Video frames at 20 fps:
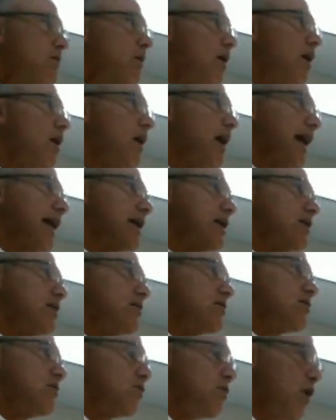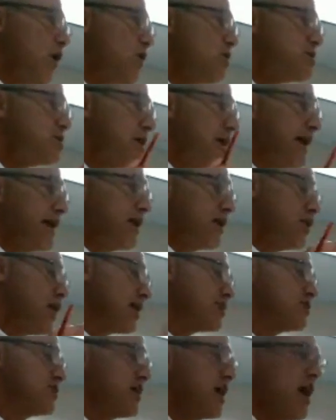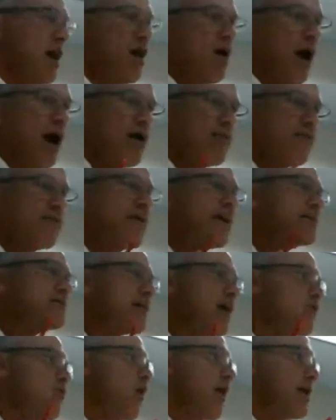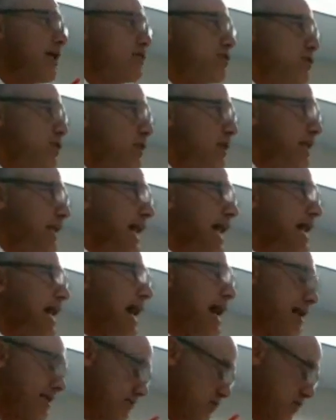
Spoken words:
All right. Those are, in a nutshell, are the things I wanted you to get out of